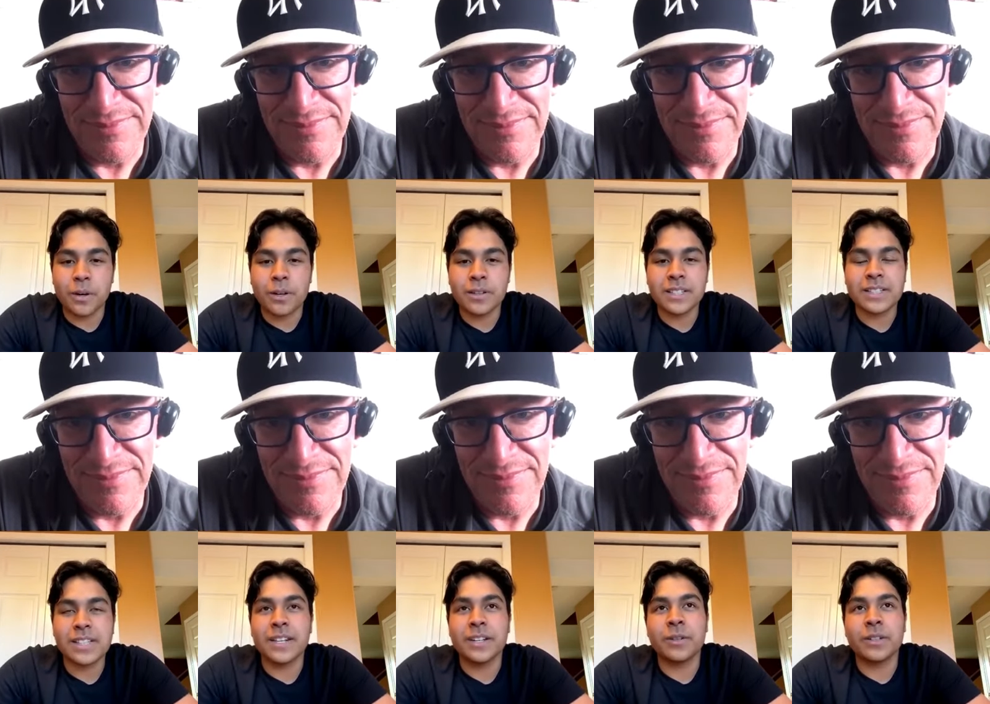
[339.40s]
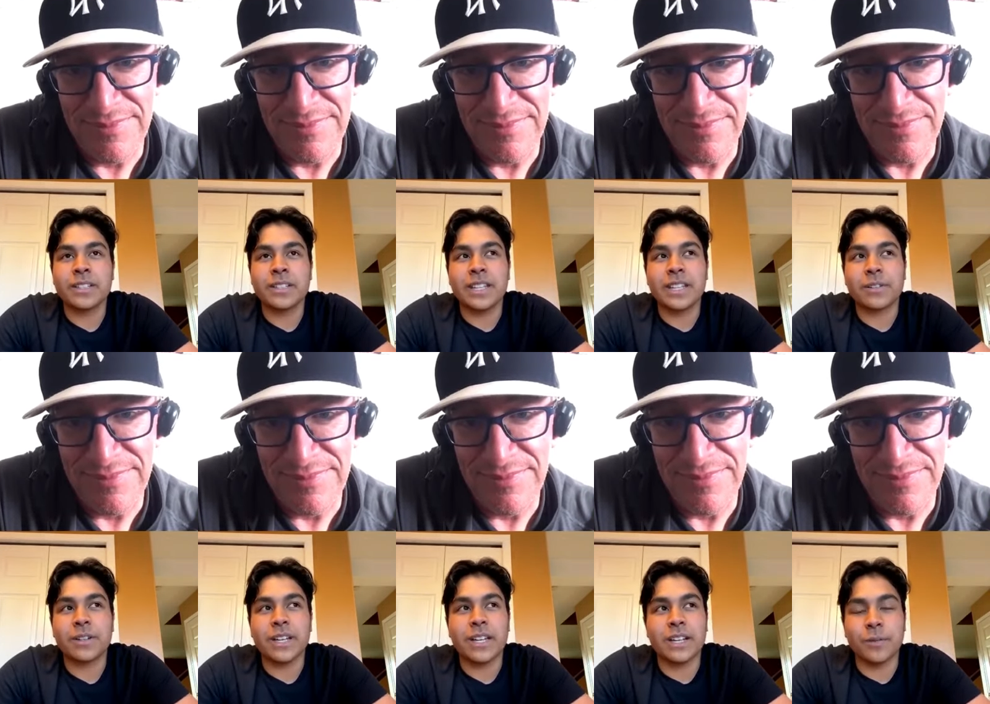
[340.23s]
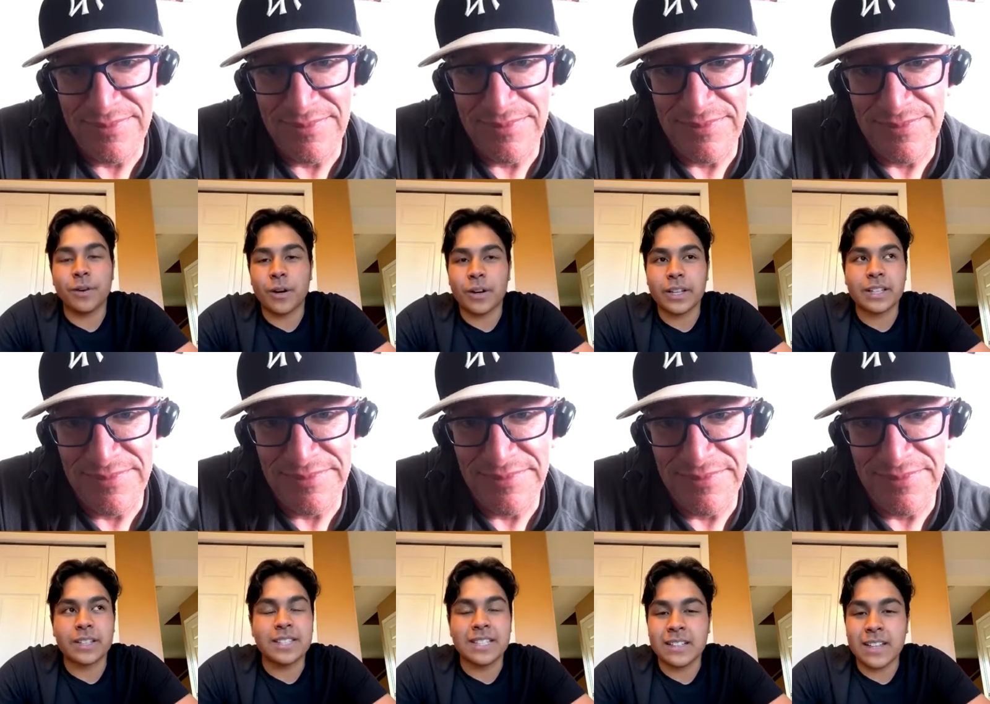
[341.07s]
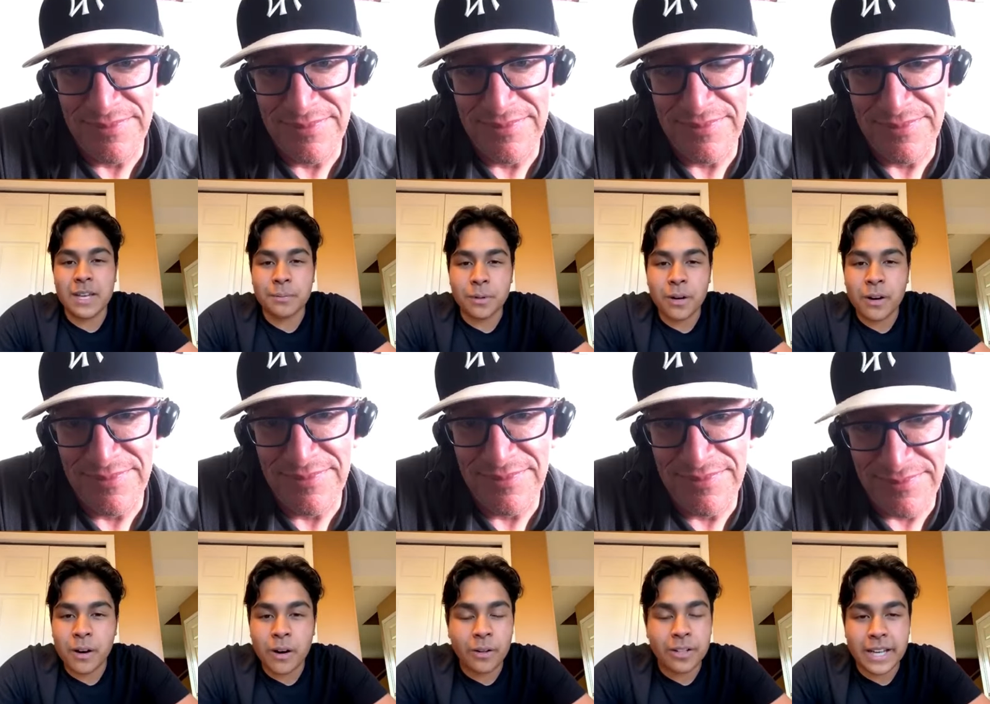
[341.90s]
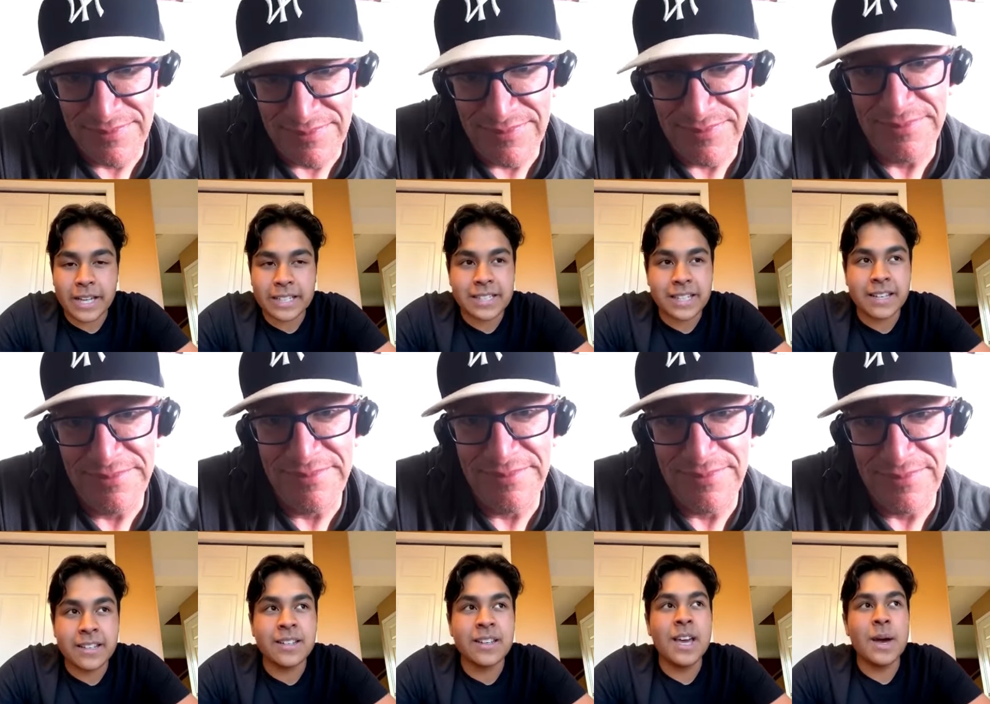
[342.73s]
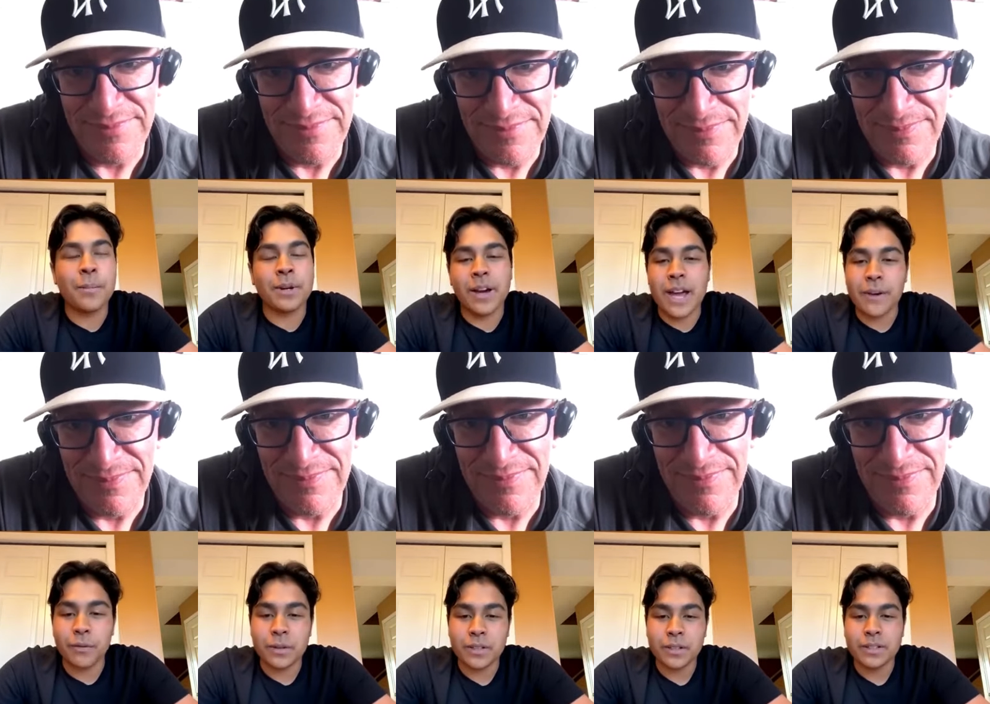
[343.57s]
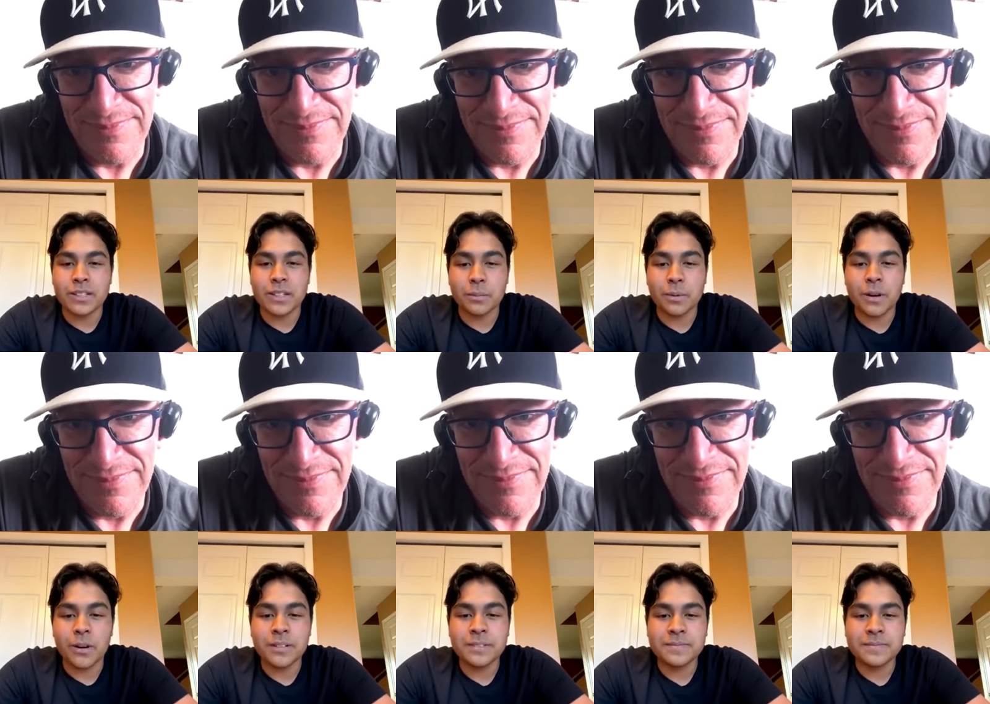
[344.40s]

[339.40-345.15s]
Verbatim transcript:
Speaker 1: because anyone can like hit a like a T line ball all any day, but not everyone can dig a ball.